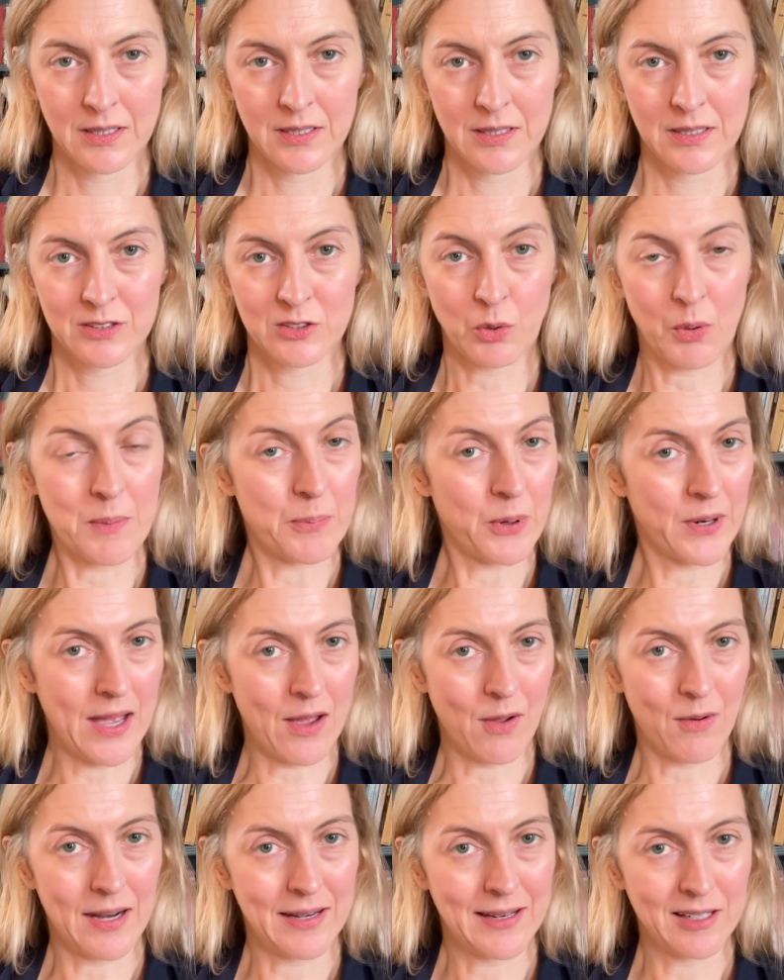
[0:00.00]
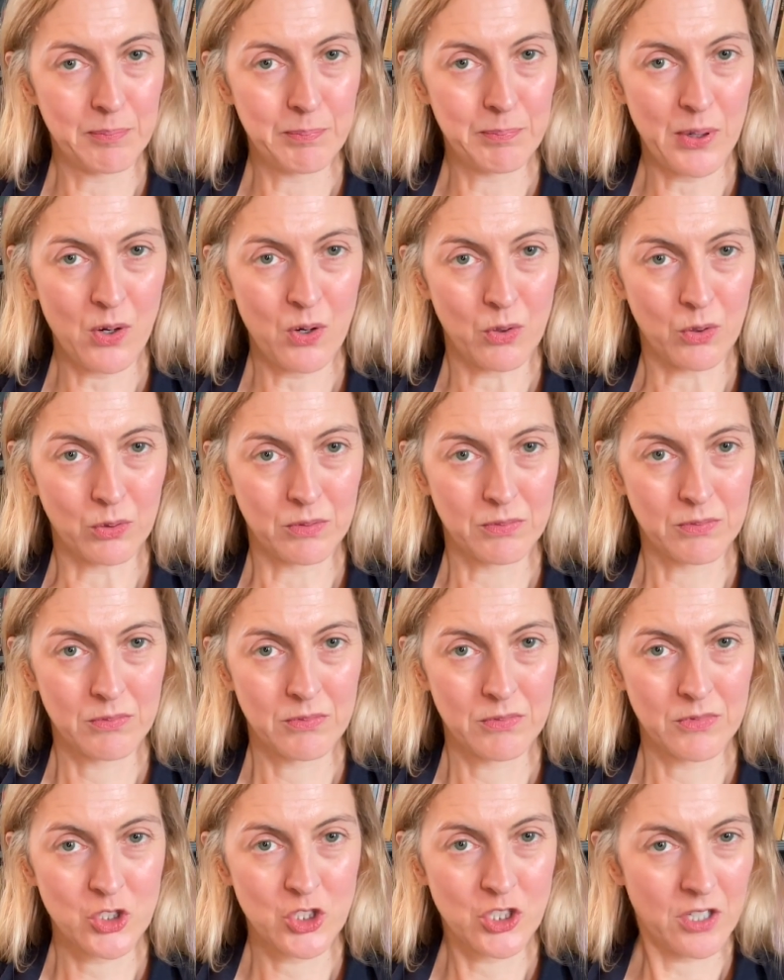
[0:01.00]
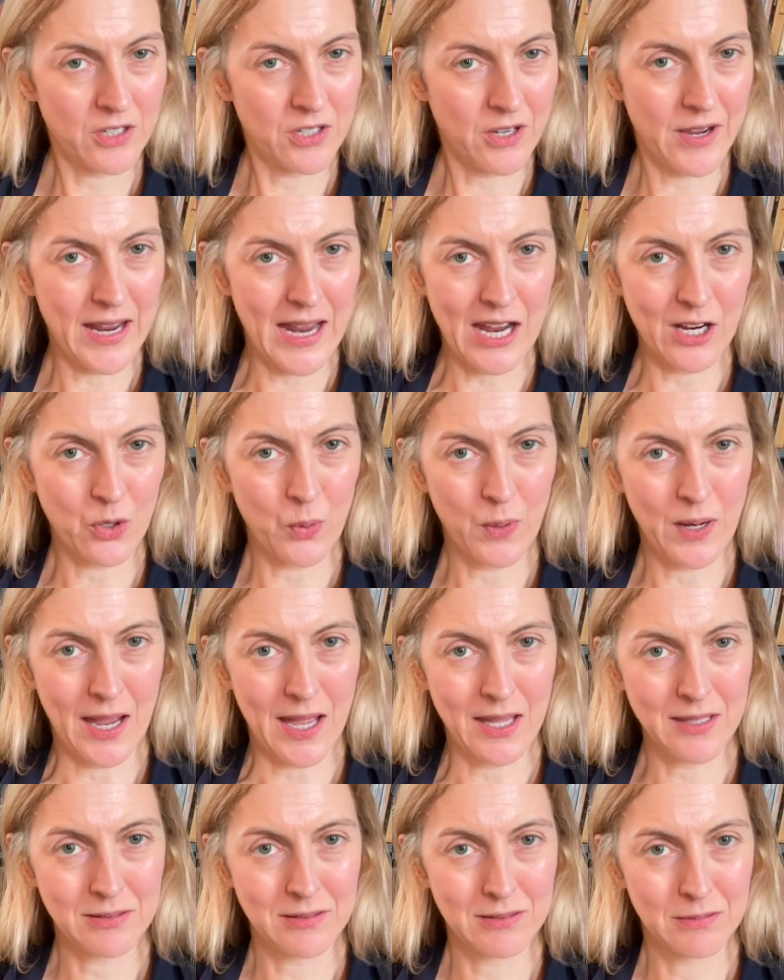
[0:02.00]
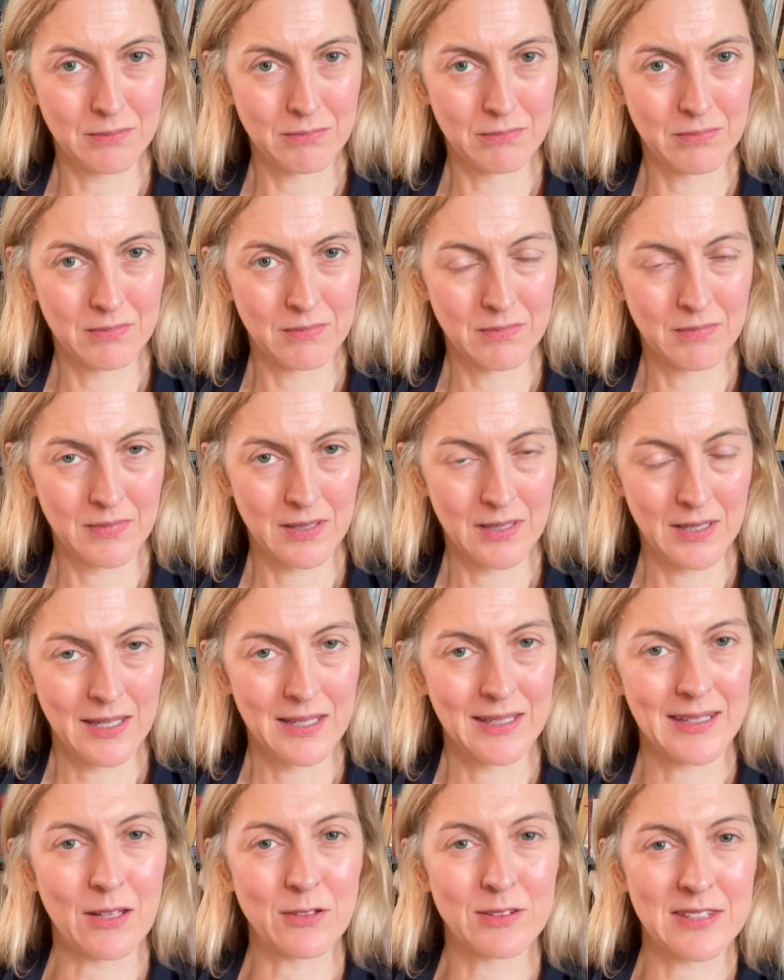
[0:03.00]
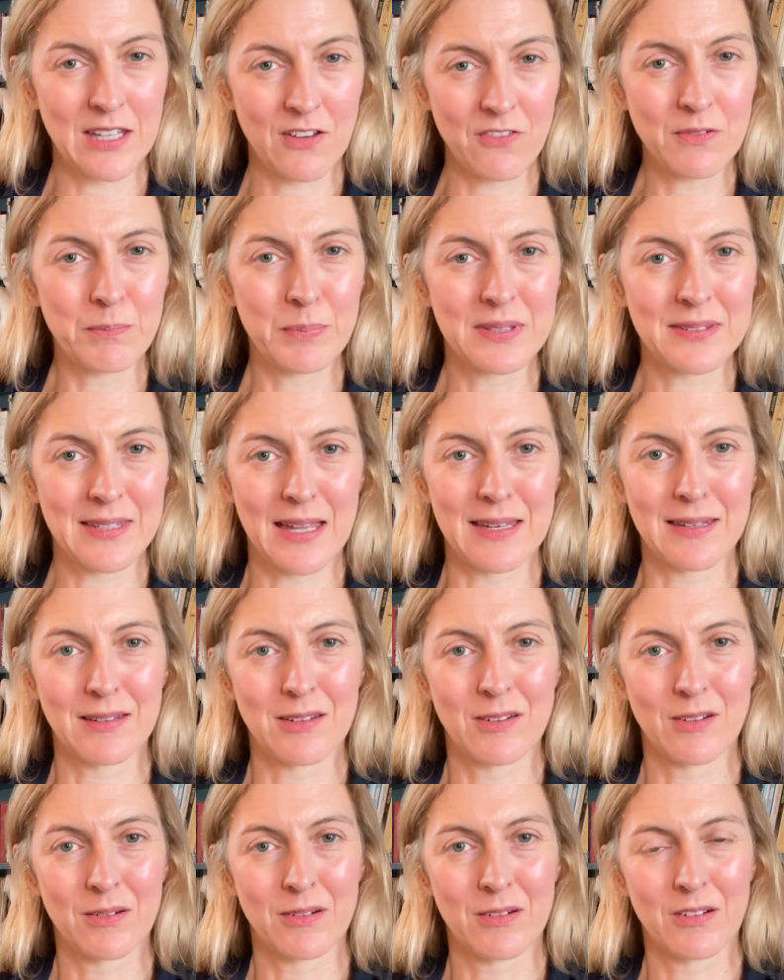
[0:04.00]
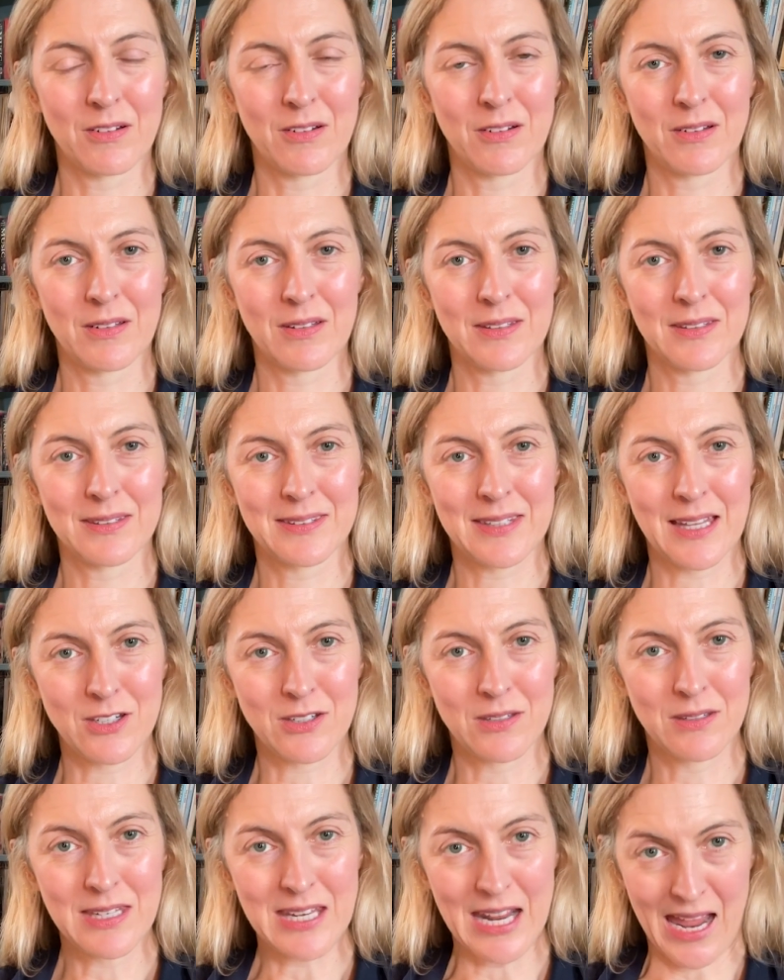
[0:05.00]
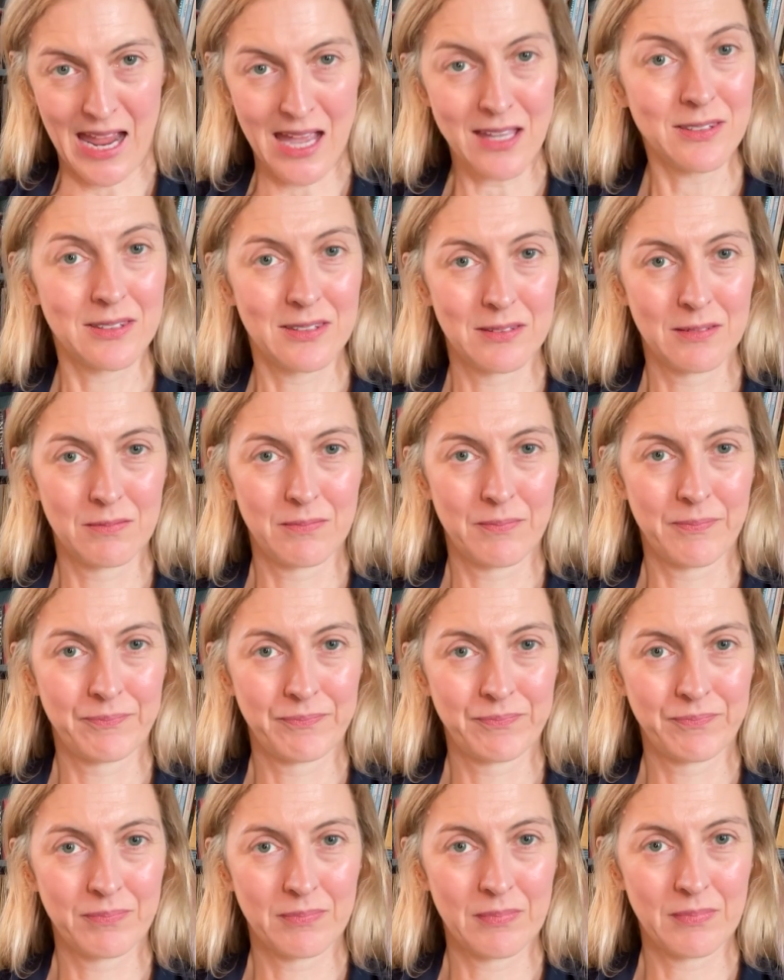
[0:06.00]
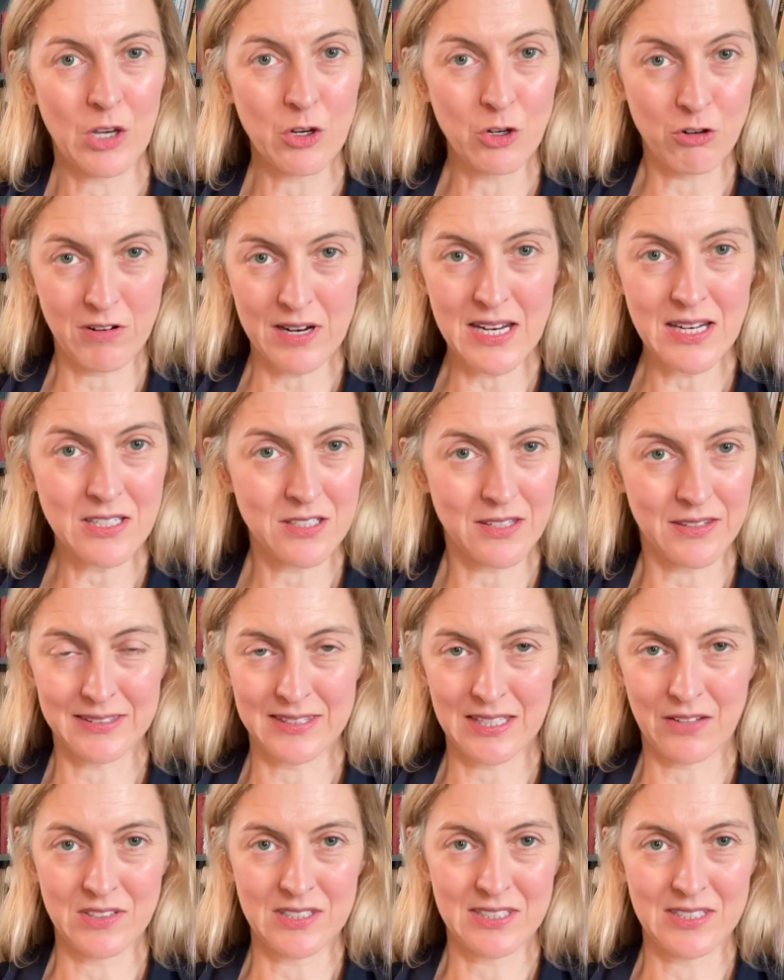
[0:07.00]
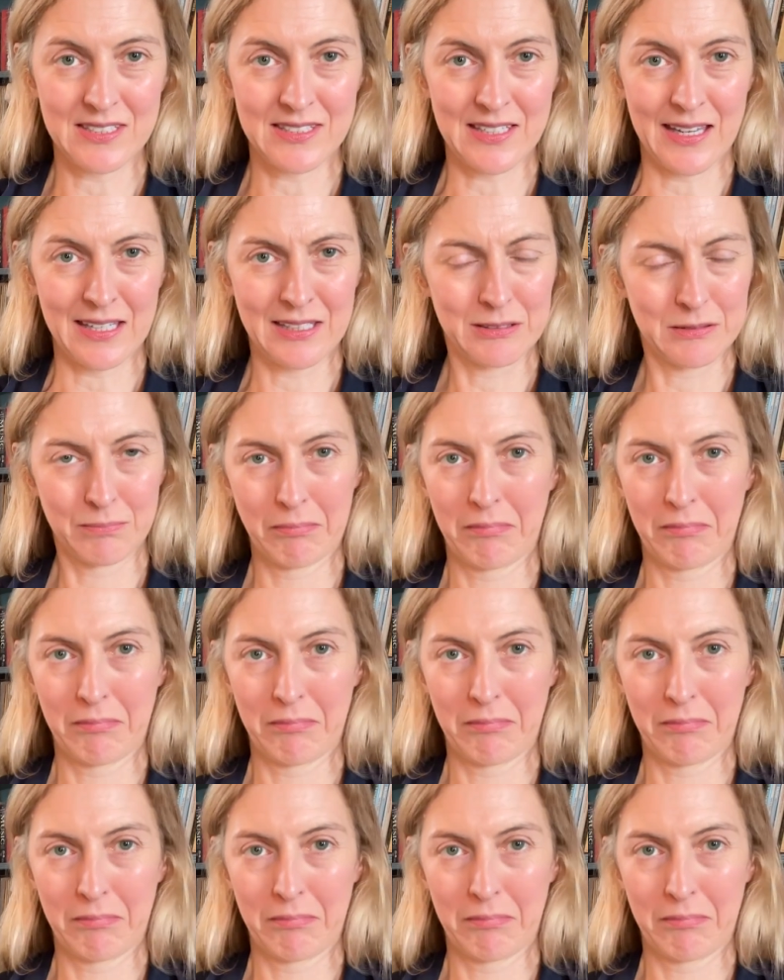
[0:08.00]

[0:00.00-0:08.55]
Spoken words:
So I put out a little poll. Should I acquiesce? Now 7% said yes, agreed to the 70 days.